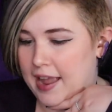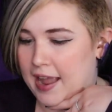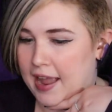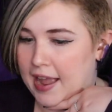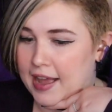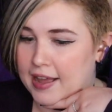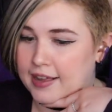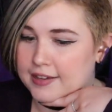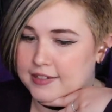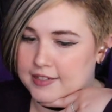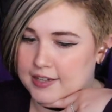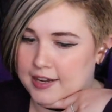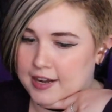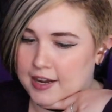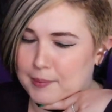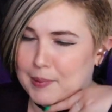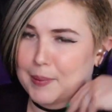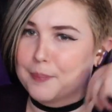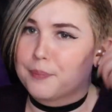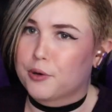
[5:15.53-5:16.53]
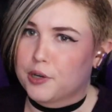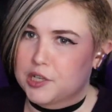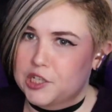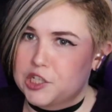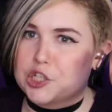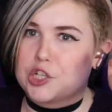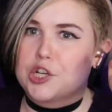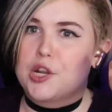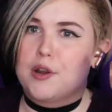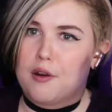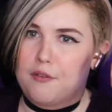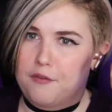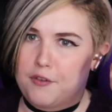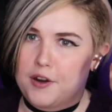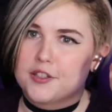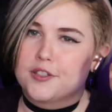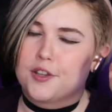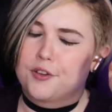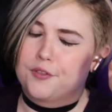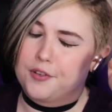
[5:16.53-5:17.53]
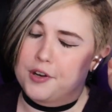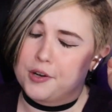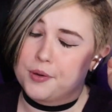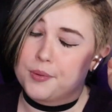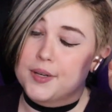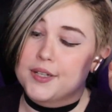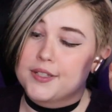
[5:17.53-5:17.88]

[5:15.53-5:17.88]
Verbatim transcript: and I'm pretty sure you're friend zone for a